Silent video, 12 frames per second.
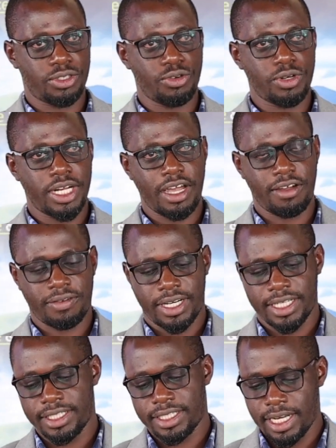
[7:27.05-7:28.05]
good
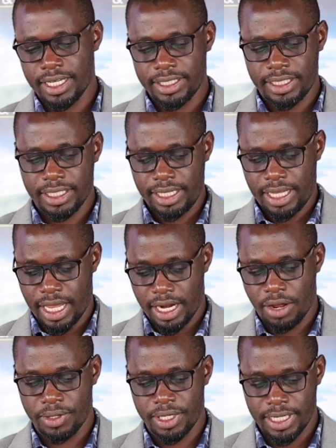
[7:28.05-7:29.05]
governance structure
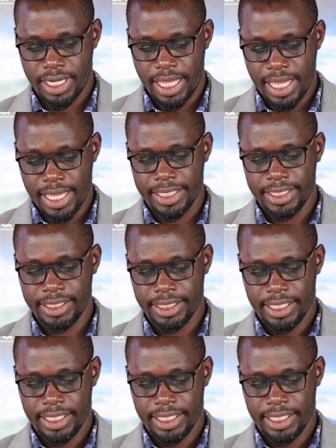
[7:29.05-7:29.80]
around AI.